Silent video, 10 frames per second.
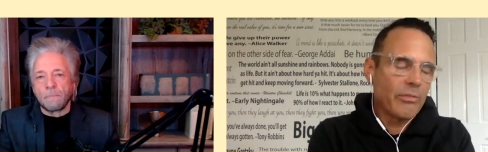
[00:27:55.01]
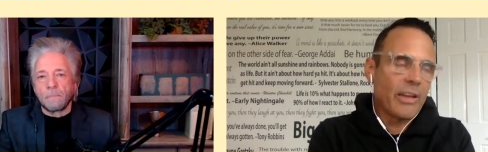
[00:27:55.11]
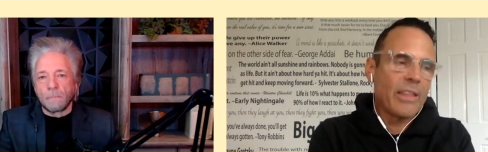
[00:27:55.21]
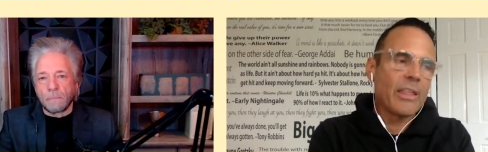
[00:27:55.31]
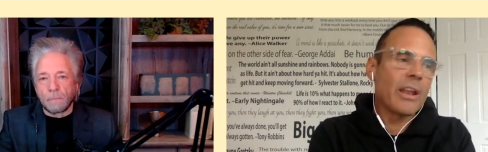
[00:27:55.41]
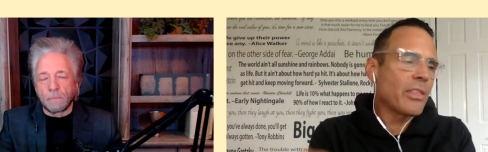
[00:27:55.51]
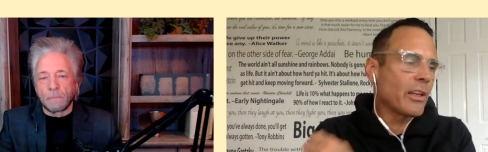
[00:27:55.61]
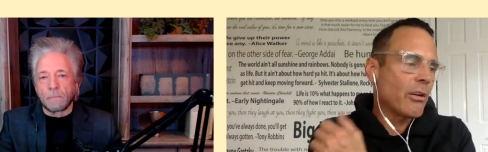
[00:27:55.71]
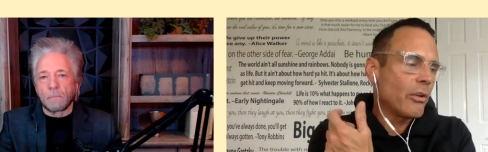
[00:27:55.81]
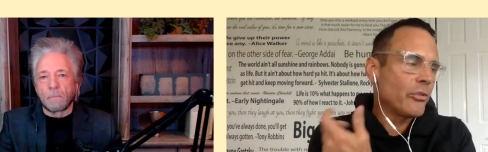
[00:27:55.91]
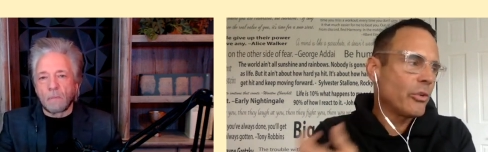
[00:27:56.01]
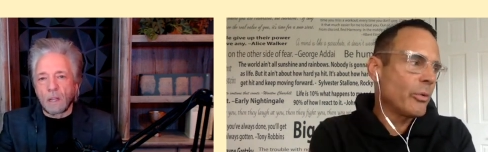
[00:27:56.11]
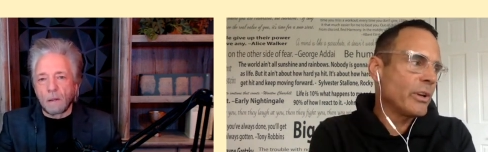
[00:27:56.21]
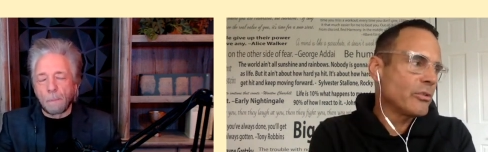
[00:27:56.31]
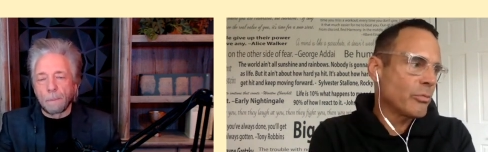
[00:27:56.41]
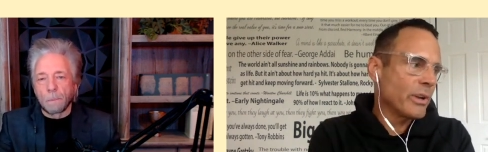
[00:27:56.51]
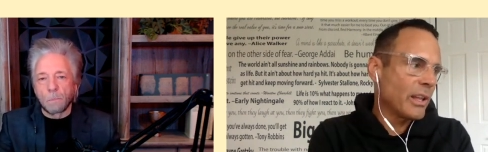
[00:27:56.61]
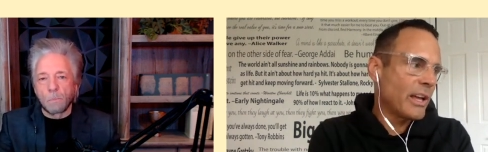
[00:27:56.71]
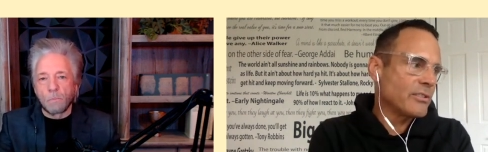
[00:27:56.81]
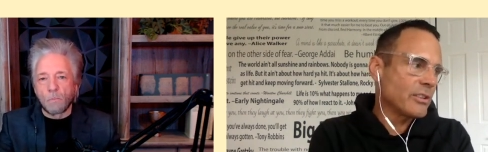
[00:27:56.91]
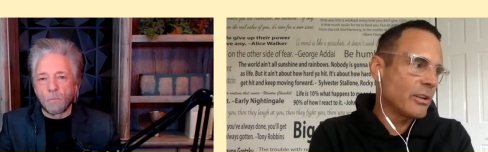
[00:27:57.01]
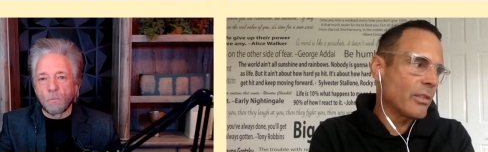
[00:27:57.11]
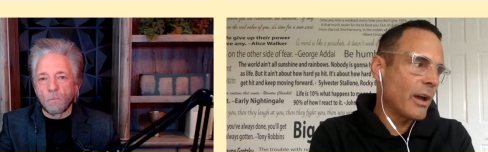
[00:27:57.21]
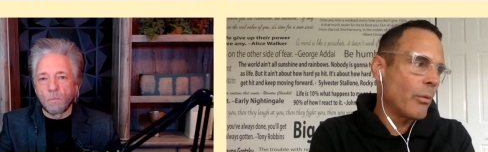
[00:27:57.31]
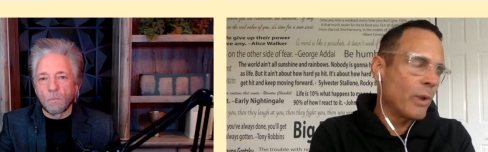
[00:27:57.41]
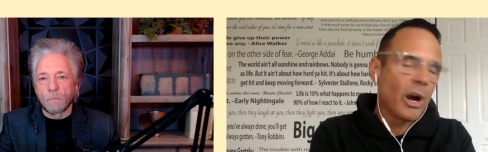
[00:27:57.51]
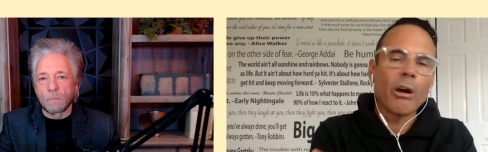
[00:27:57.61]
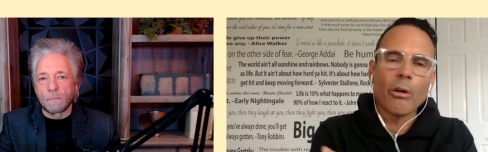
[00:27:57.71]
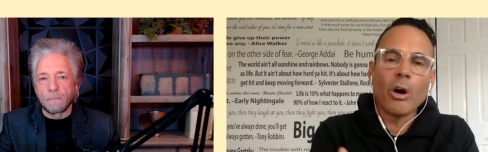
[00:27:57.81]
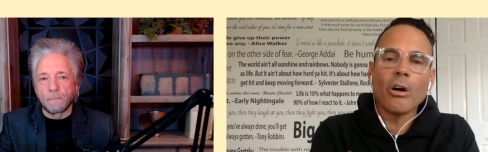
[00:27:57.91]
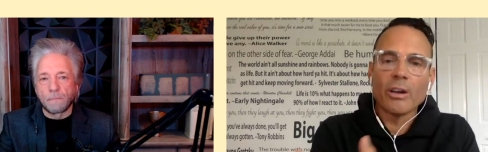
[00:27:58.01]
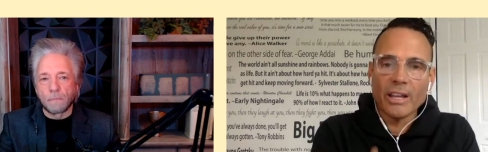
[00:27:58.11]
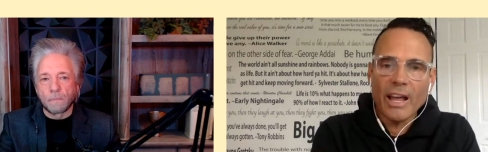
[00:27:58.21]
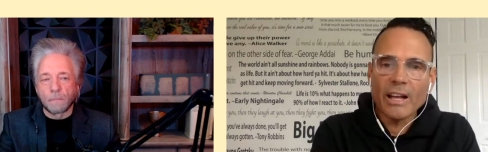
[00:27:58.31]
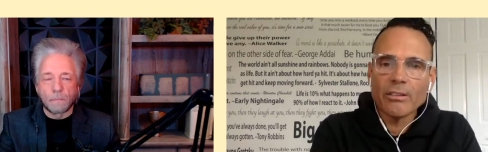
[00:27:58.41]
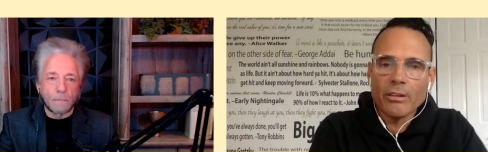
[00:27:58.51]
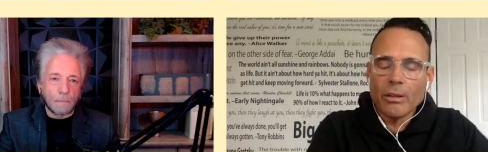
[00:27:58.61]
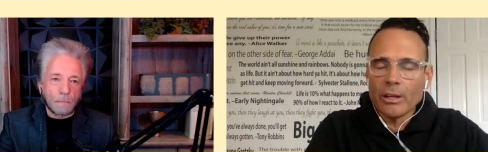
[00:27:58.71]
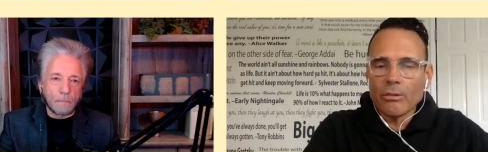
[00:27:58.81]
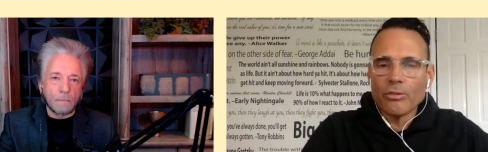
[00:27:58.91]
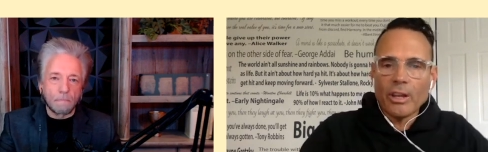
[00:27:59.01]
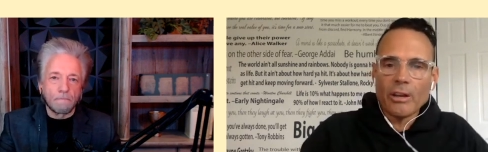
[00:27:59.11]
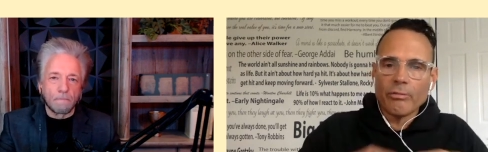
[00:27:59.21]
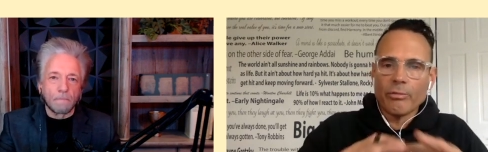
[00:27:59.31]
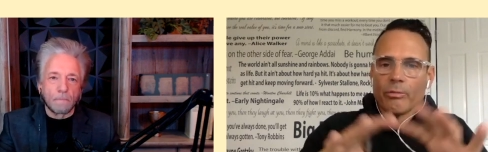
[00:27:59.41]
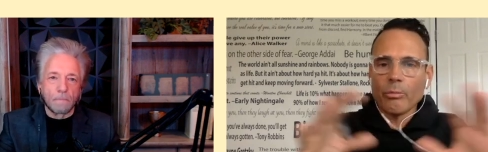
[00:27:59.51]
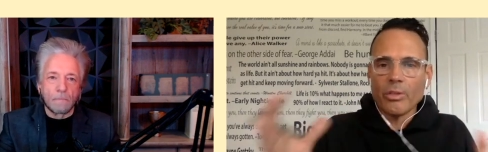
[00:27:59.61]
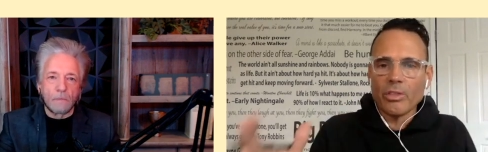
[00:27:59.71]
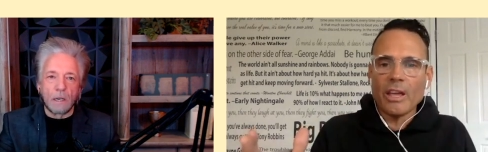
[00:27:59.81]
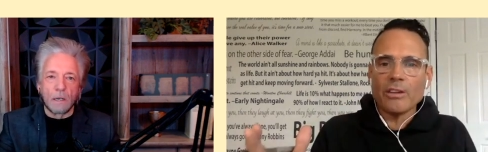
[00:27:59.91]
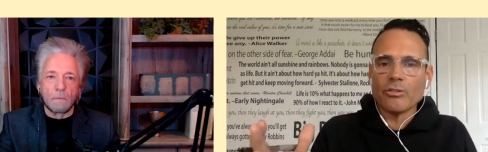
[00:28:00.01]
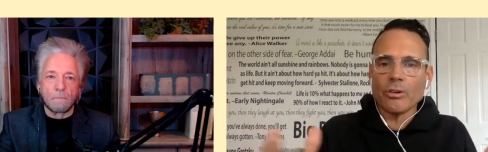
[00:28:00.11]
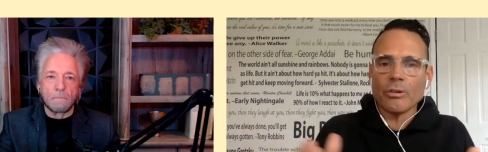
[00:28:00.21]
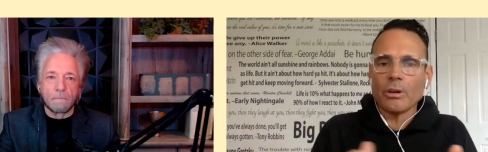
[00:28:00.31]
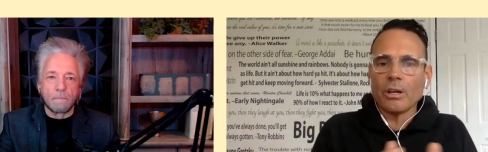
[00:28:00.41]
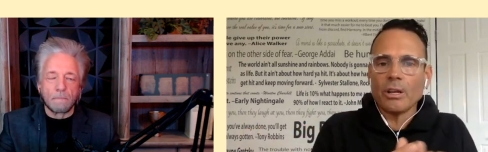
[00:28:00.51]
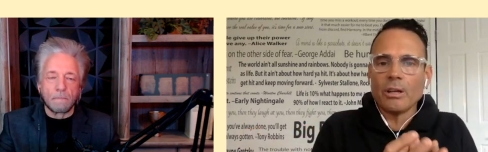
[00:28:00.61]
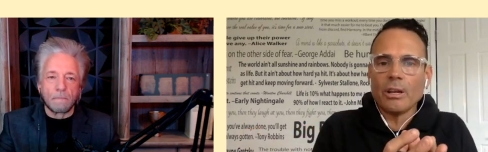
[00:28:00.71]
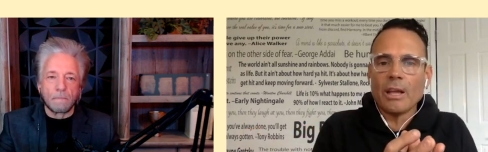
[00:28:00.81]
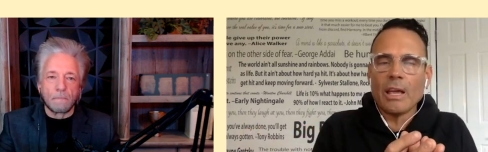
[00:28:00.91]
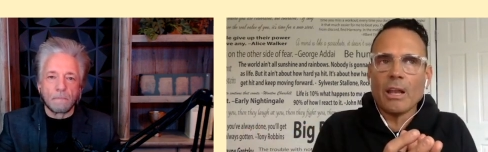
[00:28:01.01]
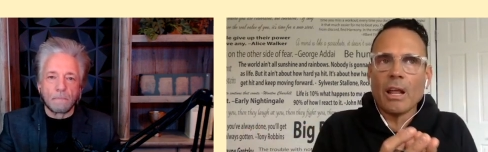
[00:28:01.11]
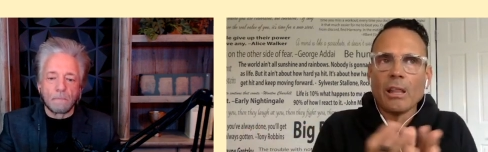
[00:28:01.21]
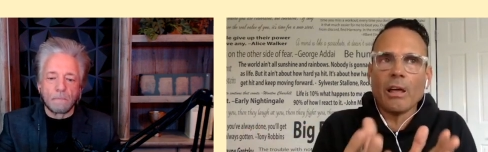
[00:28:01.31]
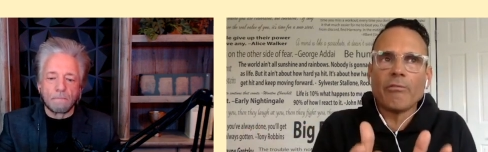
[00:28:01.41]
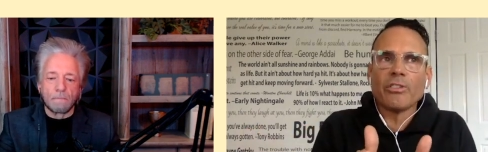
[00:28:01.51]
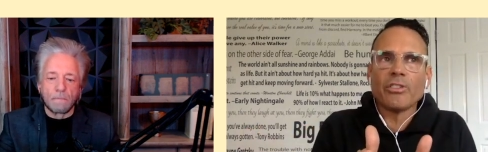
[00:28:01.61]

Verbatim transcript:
Speaker 1: And then I think also it's realizing that we are all connected, like you said, with yeah. nature. And and I love this